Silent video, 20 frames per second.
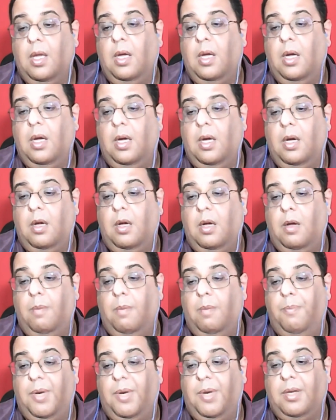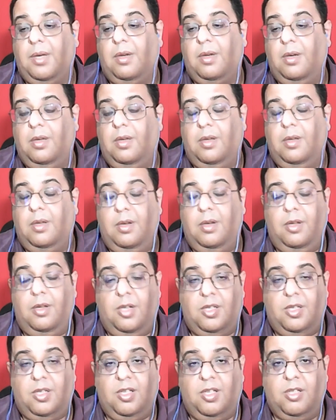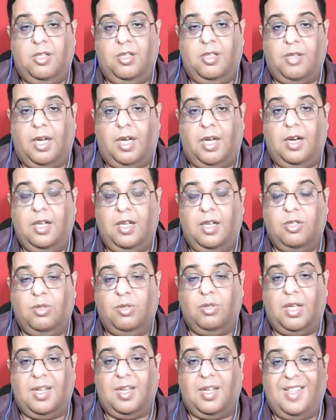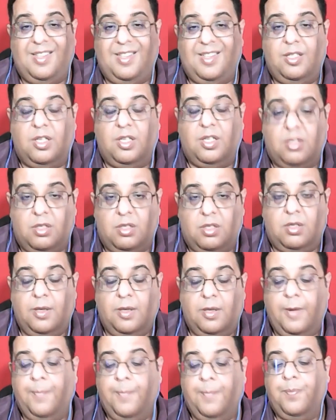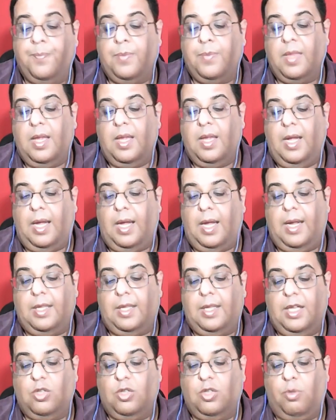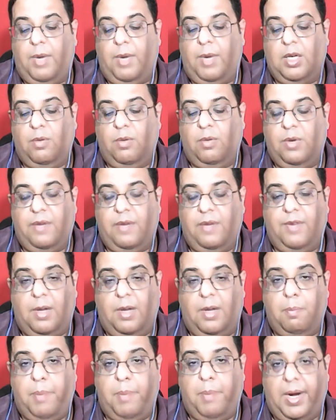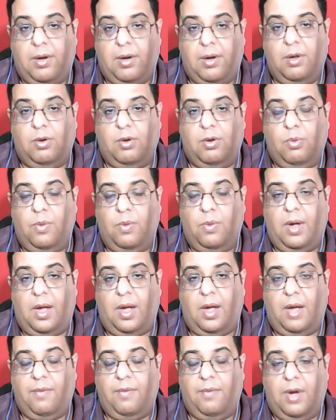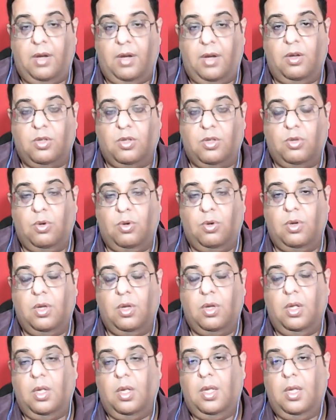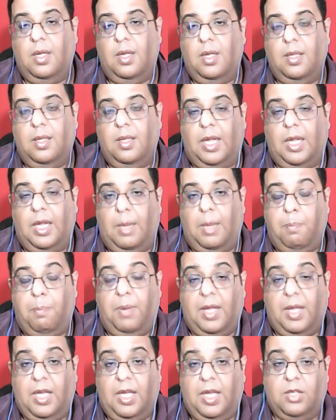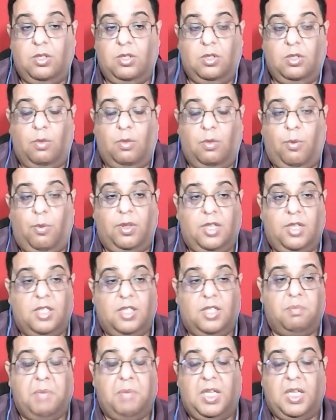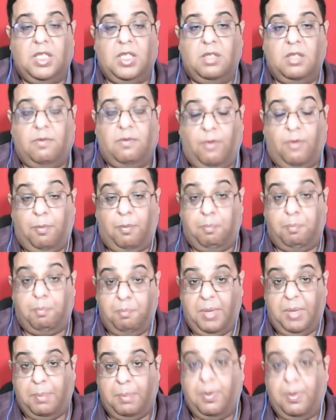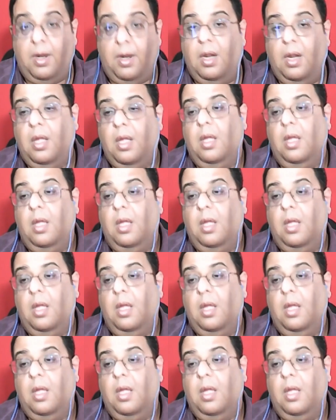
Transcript: Uh, but this is a societal issue that exists. And I think Zomato would have done better to have understood the implications of what this means for people,